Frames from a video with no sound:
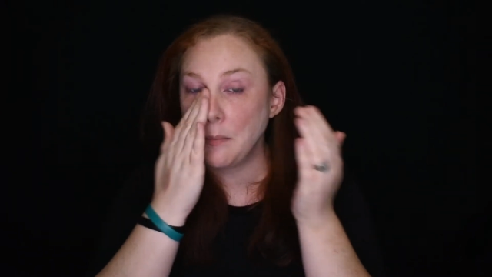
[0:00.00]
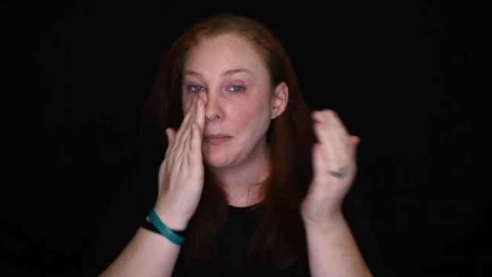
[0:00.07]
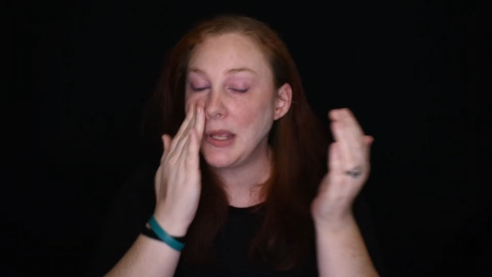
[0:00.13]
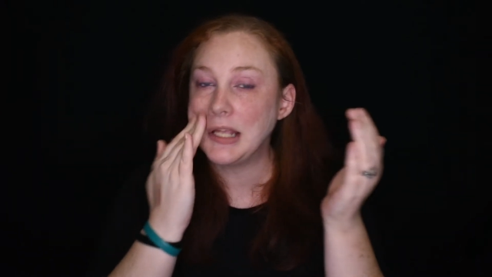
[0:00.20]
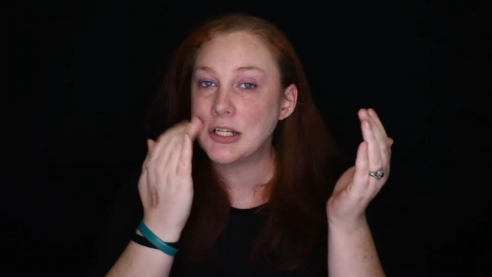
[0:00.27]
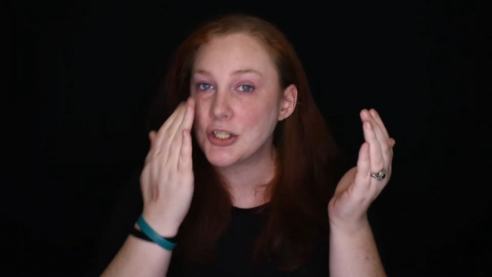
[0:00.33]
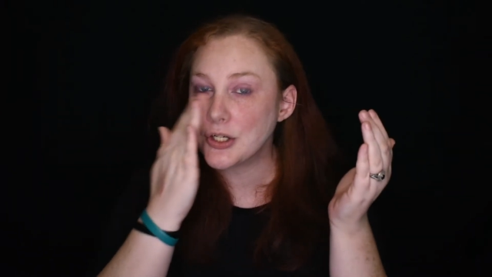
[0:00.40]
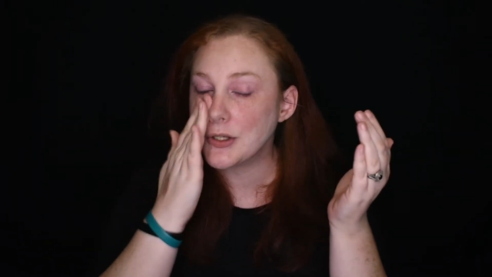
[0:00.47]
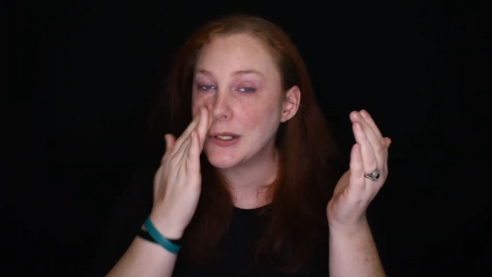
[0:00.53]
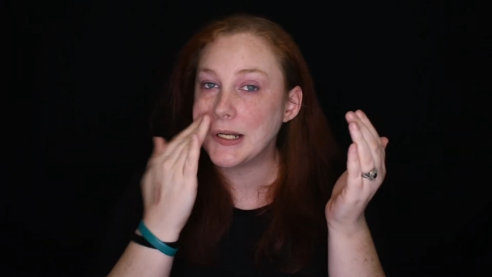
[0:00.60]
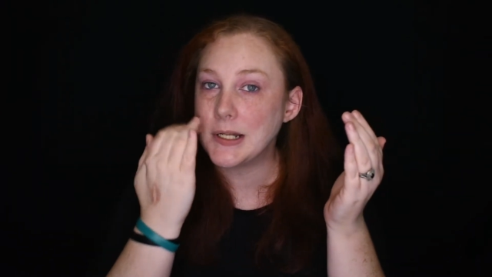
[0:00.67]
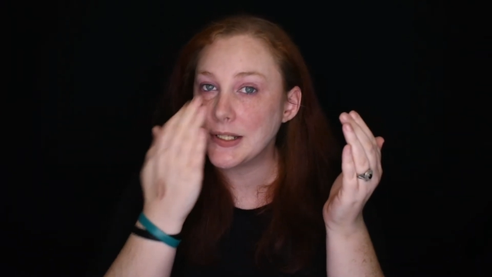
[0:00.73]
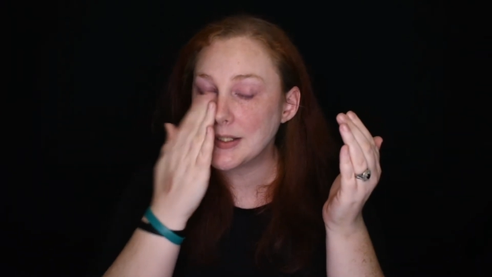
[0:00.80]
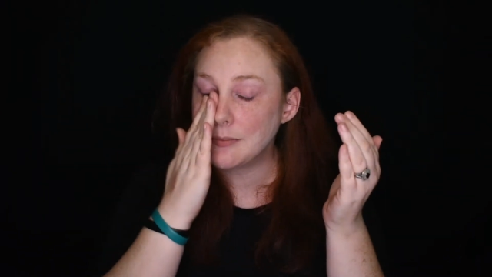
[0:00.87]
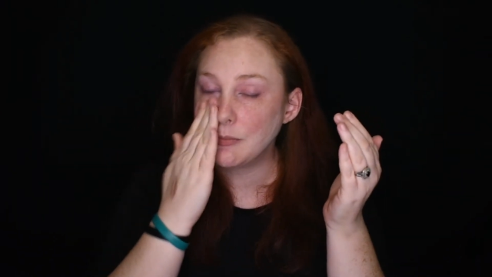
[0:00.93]
make sure that
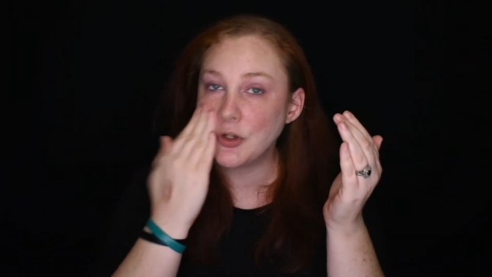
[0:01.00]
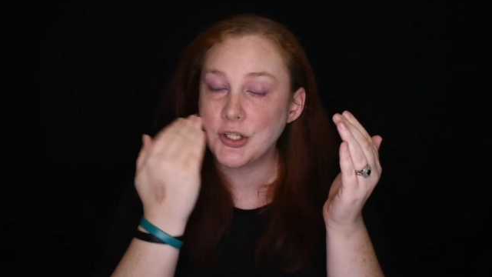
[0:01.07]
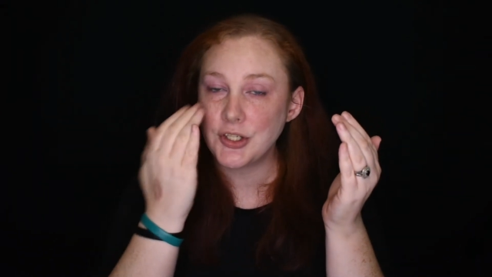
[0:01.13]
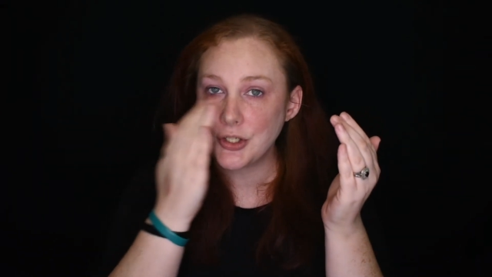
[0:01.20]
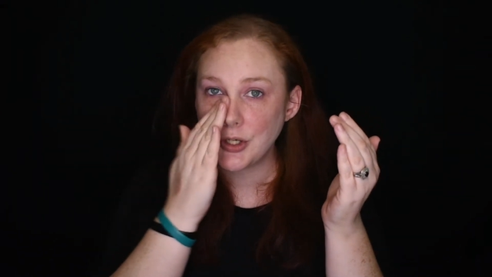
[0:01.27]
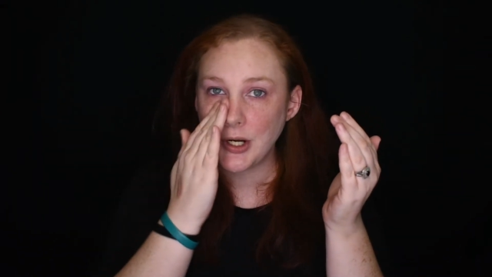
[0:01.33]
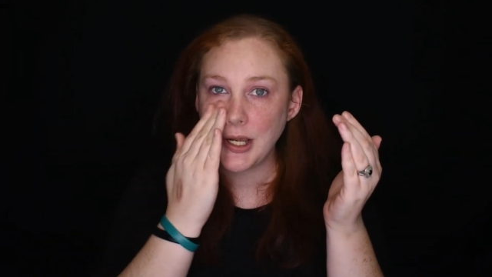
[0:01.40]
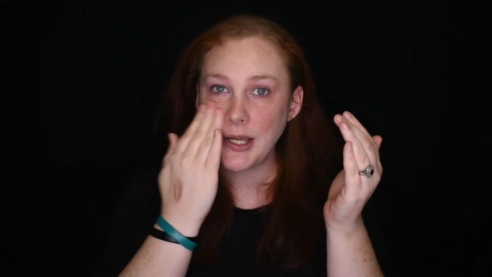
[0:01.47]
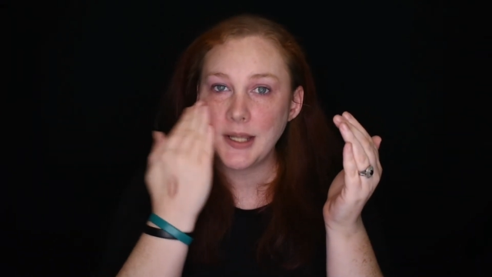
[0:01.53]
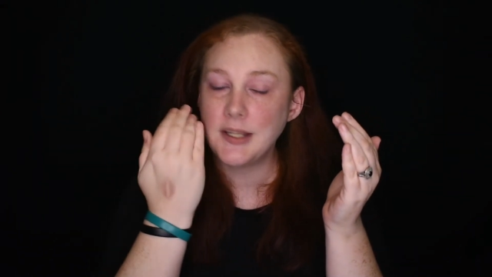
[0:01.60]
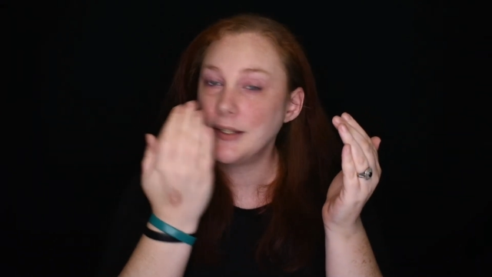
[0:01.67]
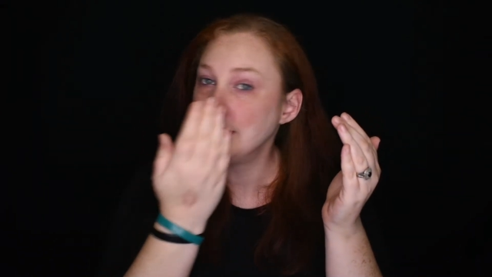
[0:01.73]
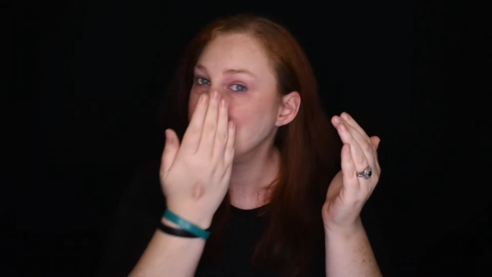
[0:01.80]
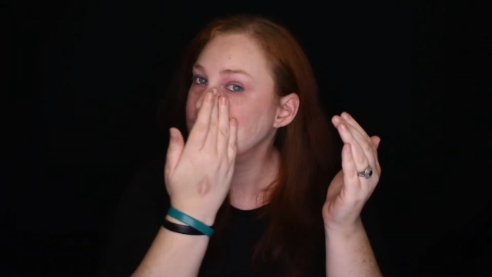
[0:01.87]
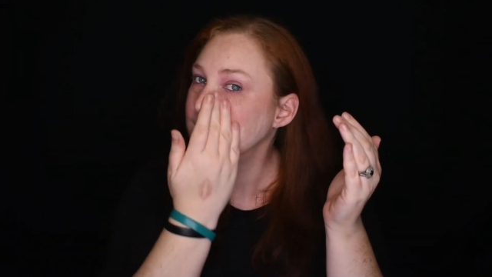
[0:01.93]
it's
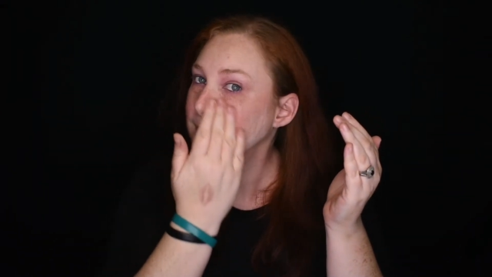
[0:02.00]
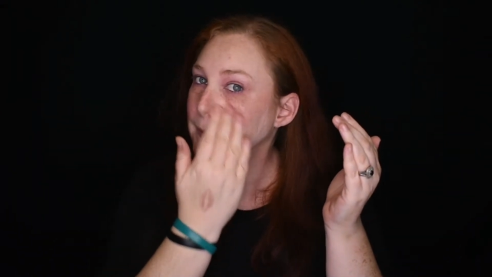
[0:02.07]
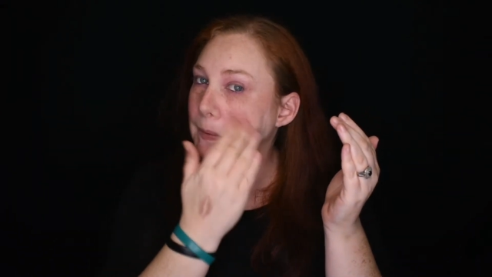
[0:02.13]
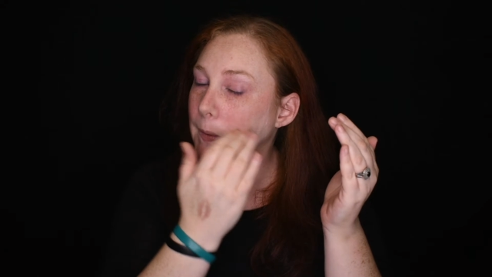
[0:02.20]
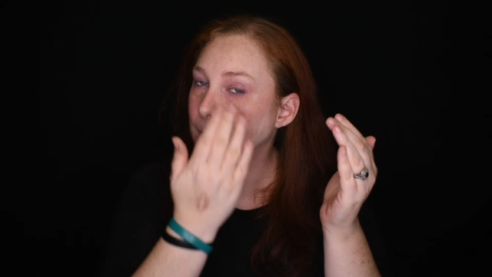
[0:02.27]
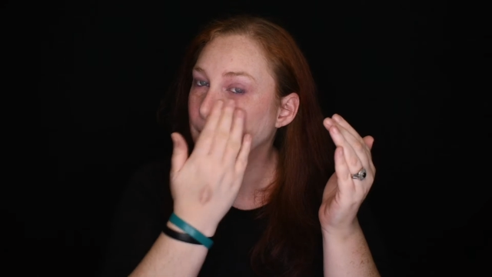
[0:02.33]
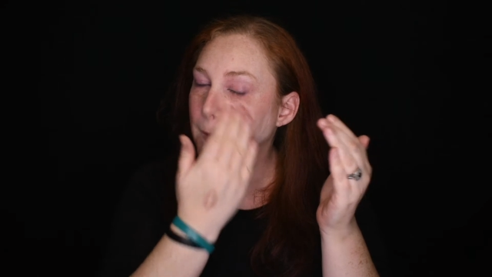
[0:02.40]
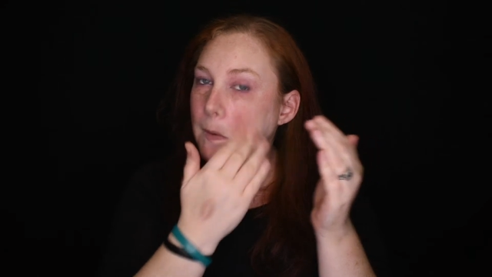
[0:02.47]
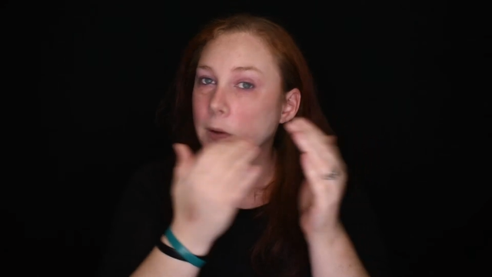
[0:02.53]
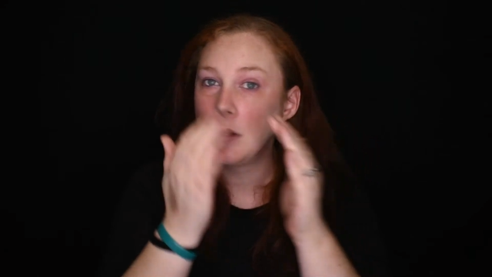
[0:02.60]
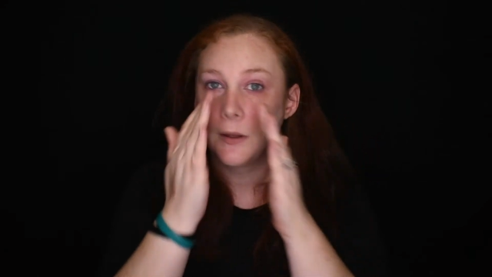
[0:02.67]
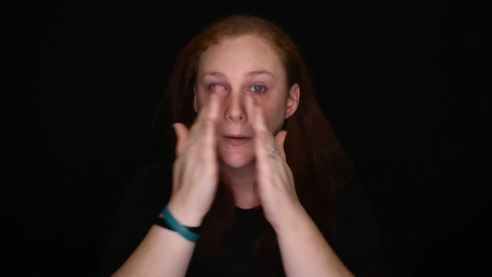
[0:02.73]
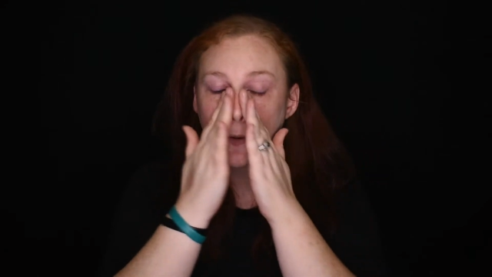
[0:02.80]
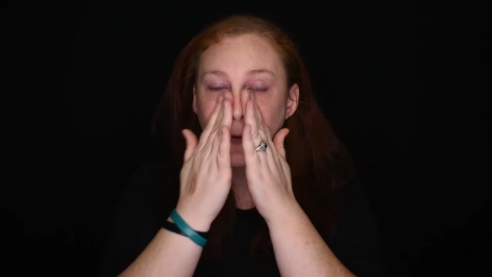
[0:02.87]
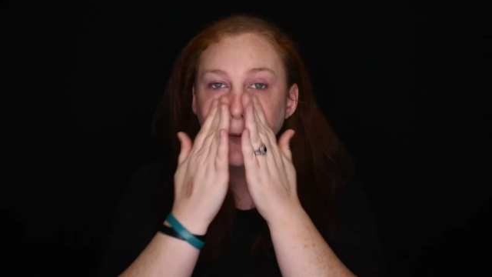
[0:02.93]
moisturized,
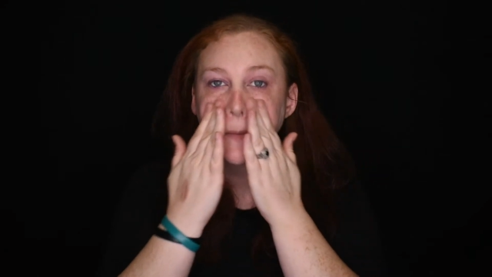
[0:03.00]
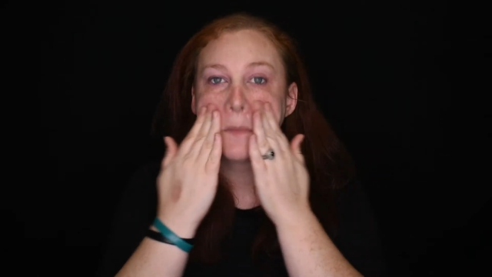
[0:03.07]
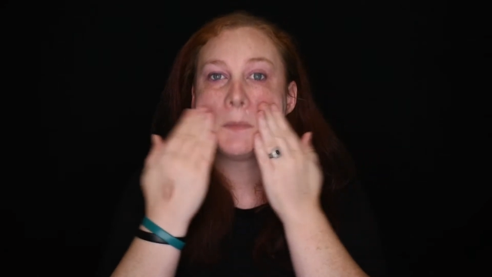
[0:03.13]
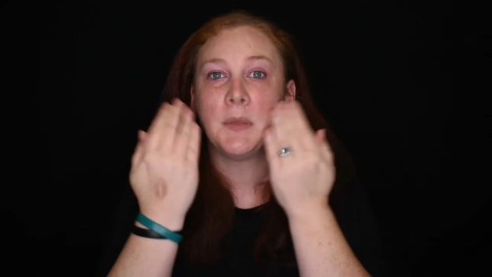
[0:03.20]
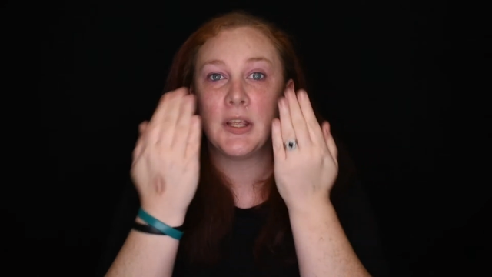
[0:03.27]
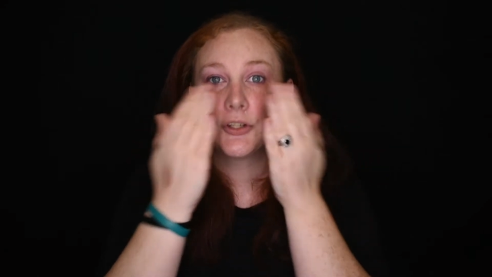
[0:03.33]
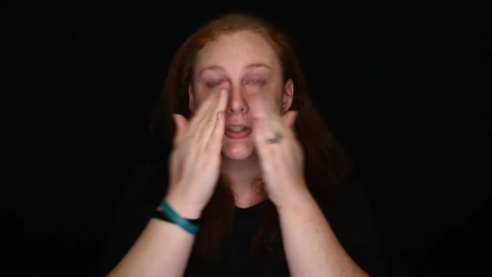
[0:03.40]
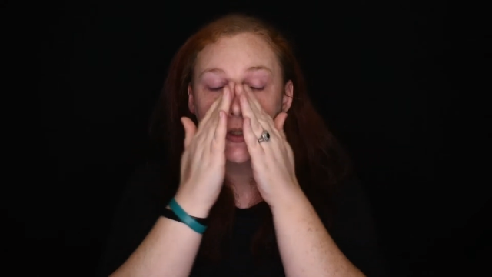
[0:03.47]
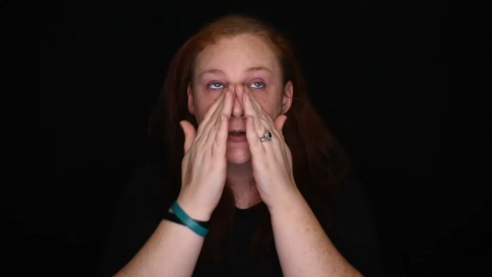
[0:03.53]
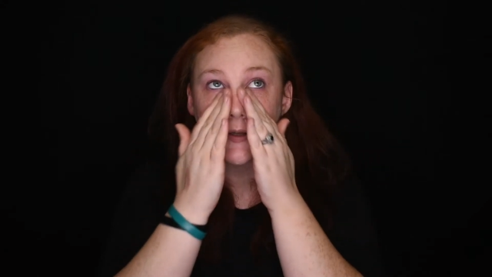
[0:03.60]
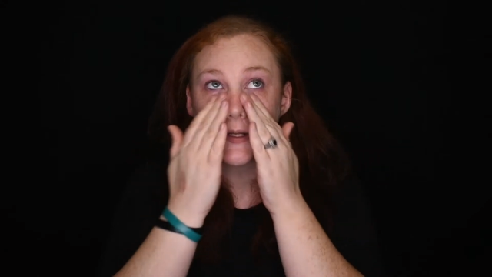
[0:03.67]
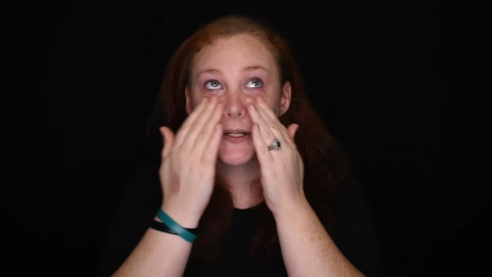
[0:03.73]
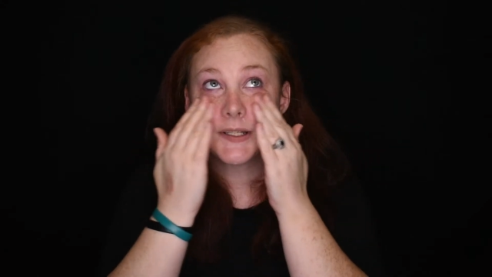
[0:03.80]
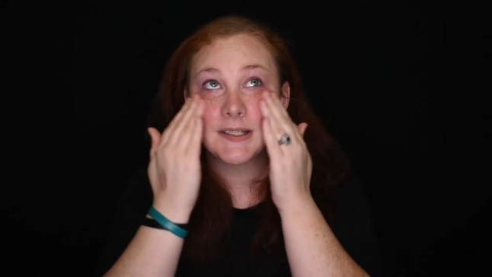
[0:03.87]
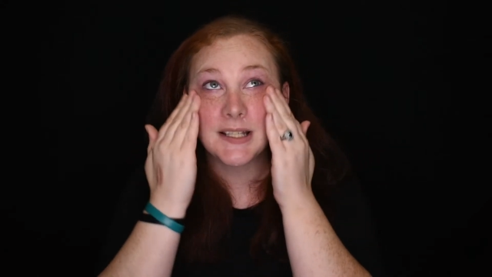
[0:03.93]
make sure
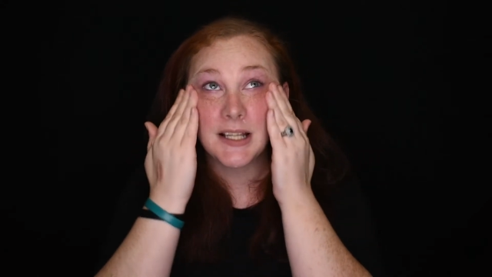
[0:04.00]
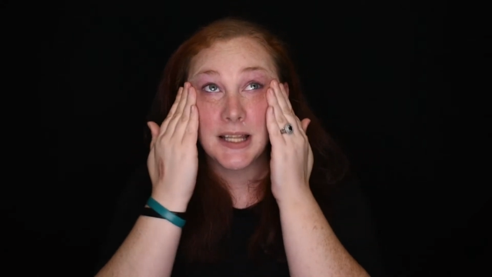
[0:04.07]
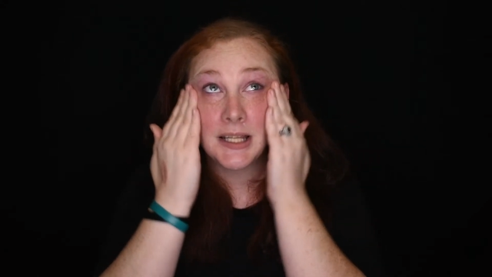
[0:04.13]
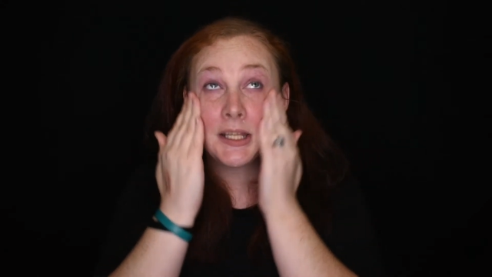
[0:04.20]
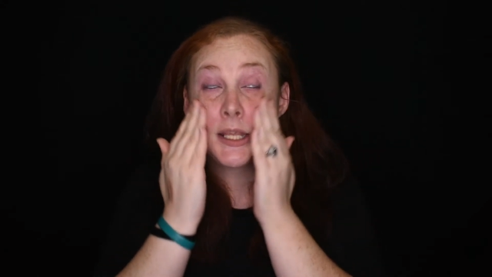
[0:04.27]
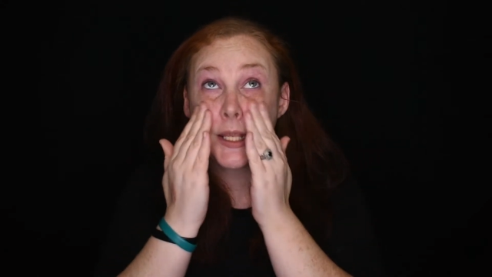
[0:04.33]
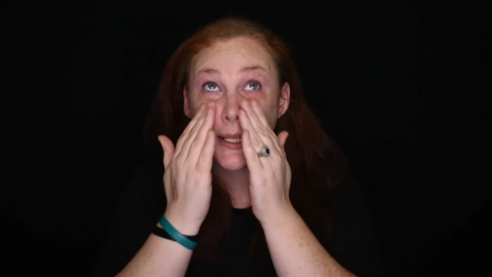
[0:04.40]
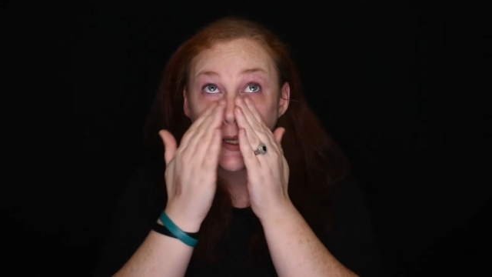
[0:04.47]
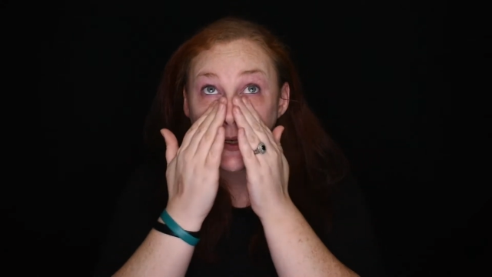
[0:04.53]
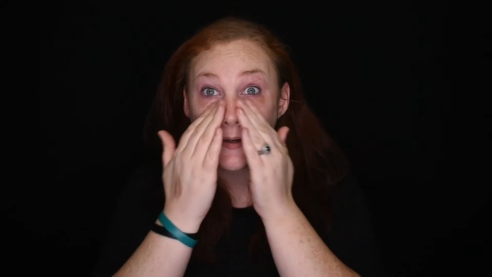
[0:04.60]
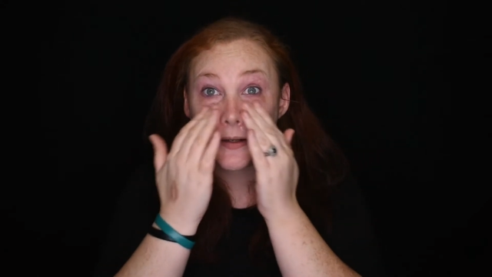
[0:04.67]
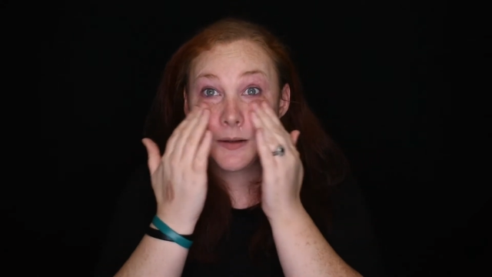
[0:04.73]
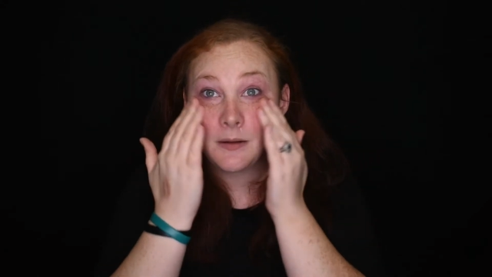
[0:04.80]
that it's clean.